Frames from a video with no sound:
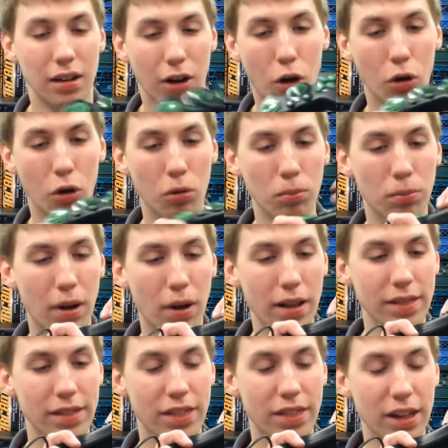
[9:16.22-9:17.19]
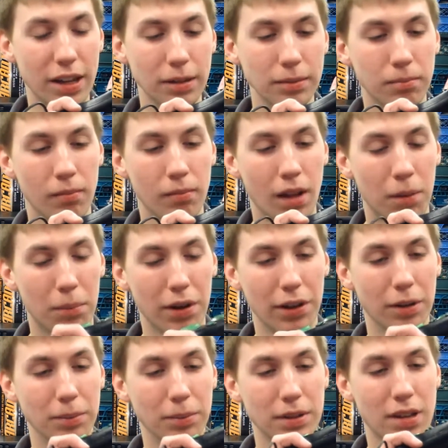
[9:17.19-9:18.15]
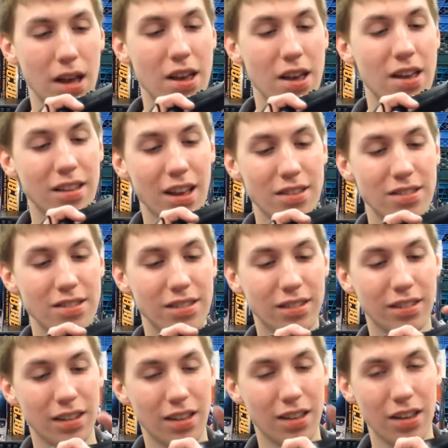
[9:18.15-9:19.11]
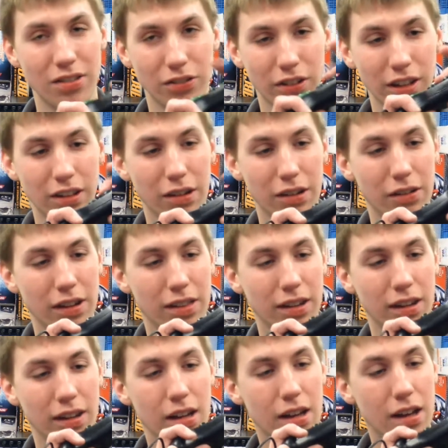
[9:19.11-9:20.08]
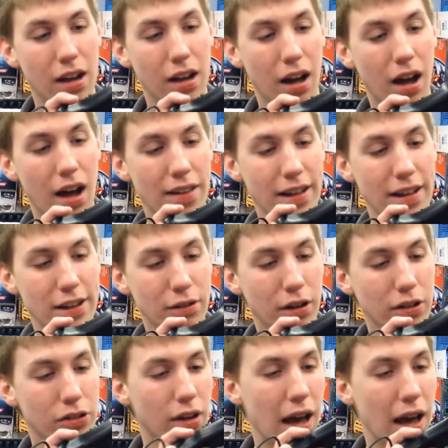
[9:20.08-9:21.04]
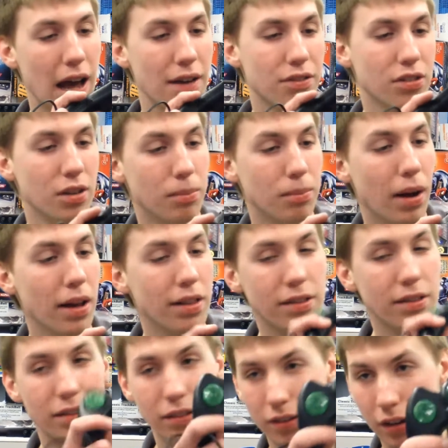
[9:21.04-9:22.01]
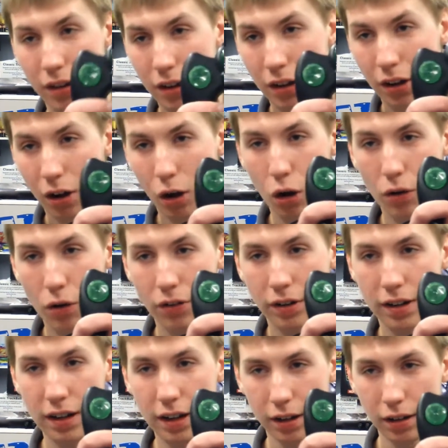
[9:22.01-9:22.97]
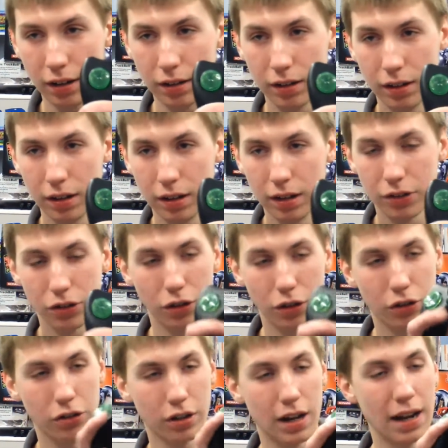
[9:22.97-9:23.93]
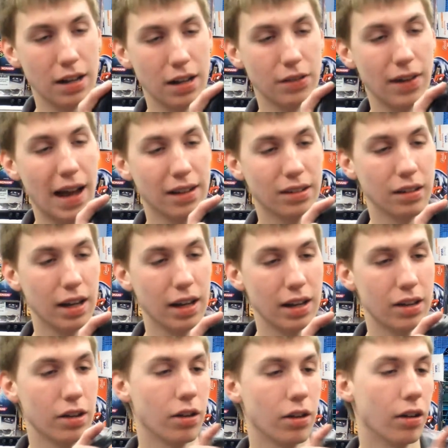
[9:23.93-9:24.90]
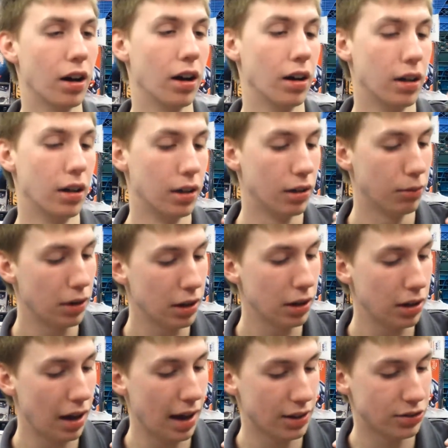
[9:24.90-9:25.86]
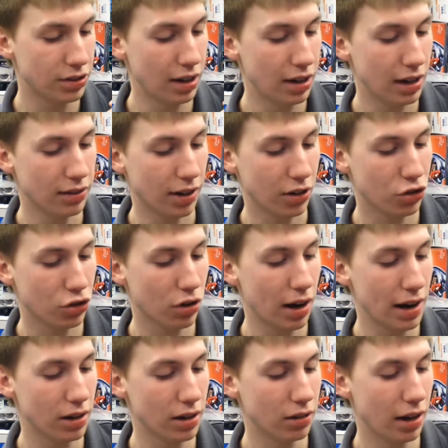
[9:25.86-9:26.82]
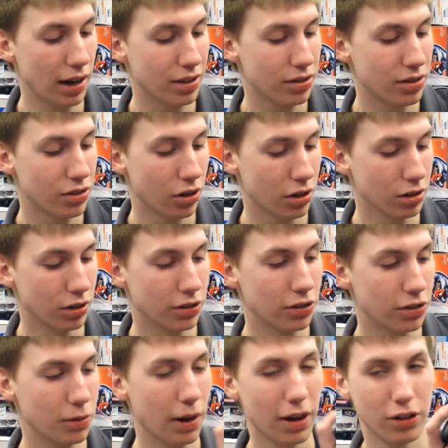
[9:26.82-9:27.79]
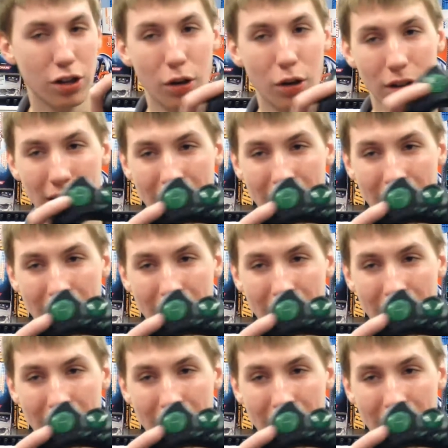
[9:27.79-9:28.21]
home button thing, but it doesn't really do anything. Then you also have some buttons over here. So those are kind of acting like your what do they actually say? It's like triangle, X, circle, and square. So it